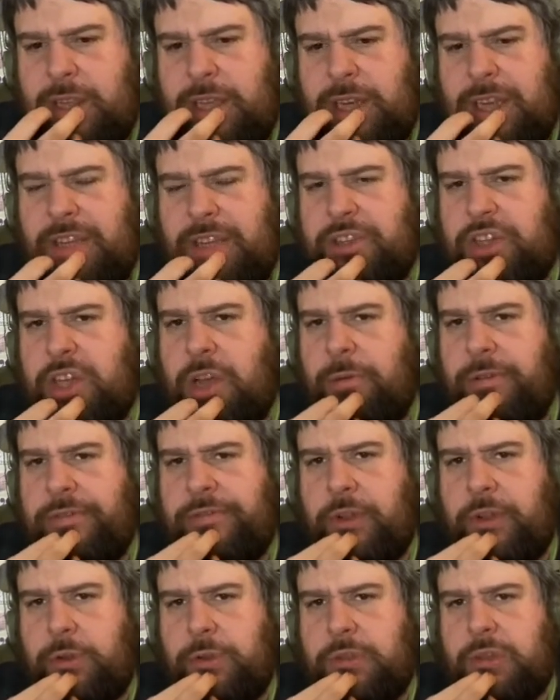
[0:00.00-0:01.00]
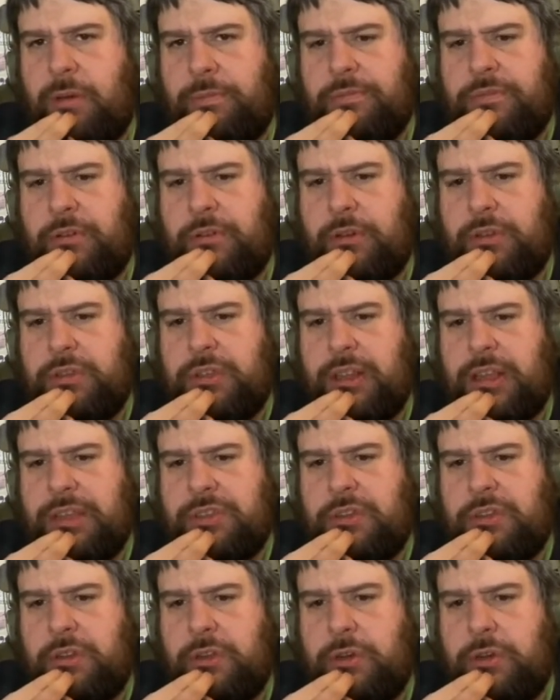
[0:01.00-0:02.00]
didn't show a full top 40. That's
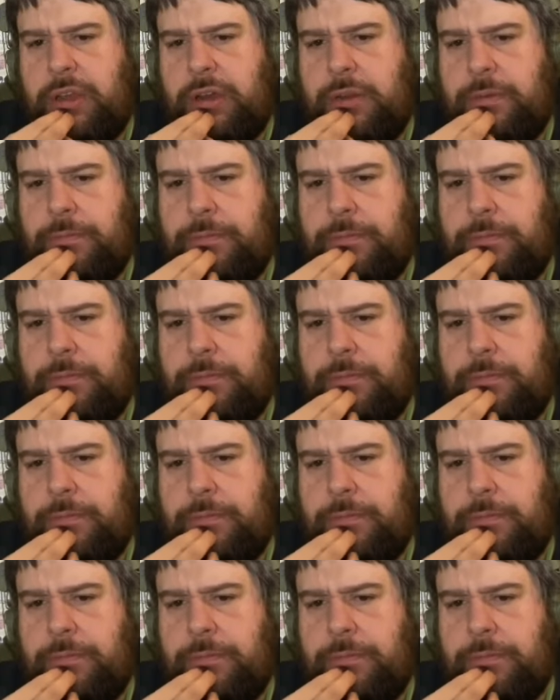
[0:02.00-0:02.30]
annoying.